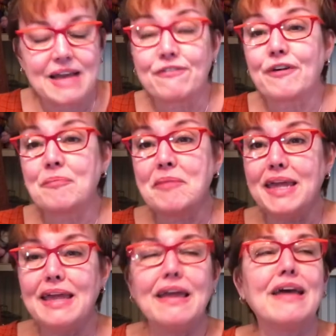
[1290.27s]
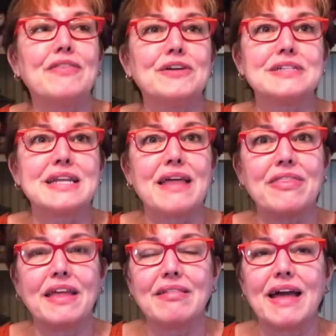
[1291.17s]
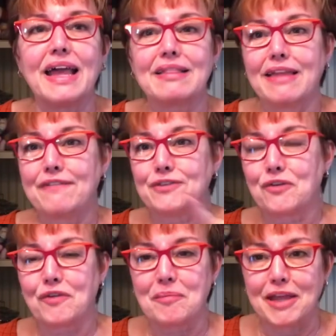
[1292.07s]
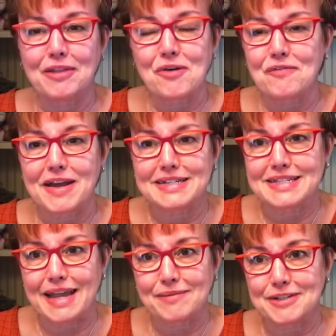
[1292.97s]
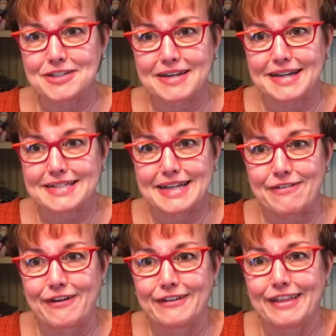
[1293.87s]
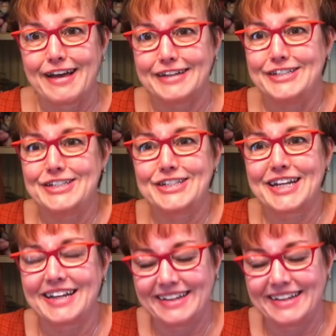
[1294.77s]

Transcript: for me, there's nothing like leftover meatloaf on a sandwich the next day for lunch.